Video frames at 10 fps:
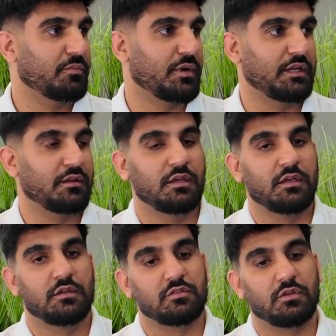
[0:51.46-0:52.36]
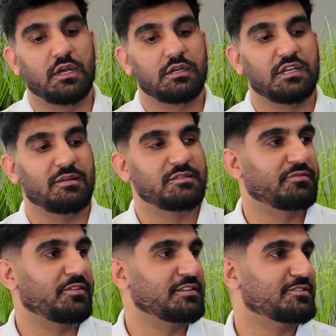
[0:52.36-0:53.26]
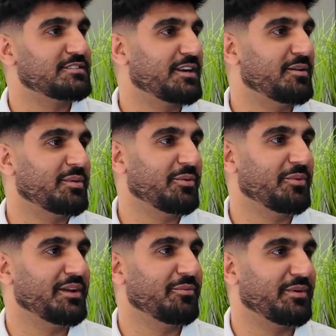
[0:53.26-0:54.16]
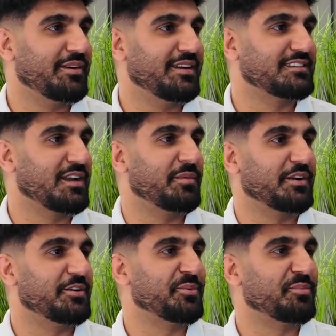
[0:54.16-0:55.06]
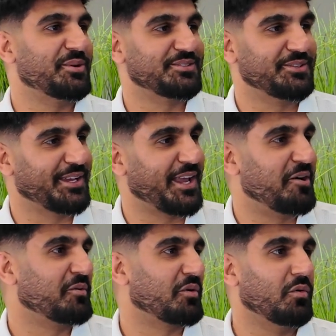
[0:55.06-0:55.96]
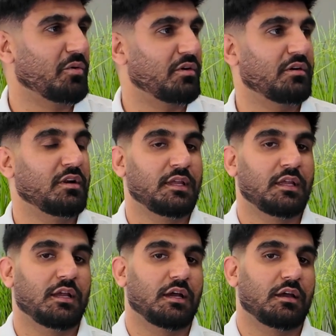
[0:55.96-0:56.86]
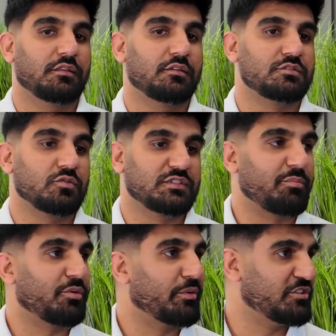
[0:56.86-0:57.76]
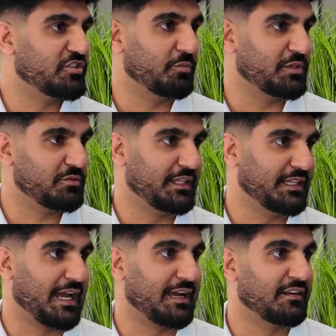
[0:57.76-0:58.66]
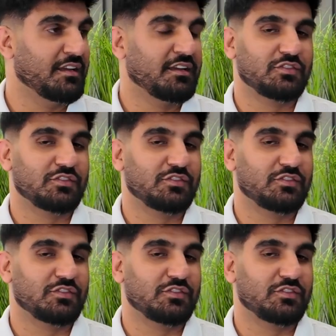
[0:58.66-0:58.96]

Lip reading: right? So a lot of times the funds are set up in a way where it's coming under your personal account, or there's no separation between that.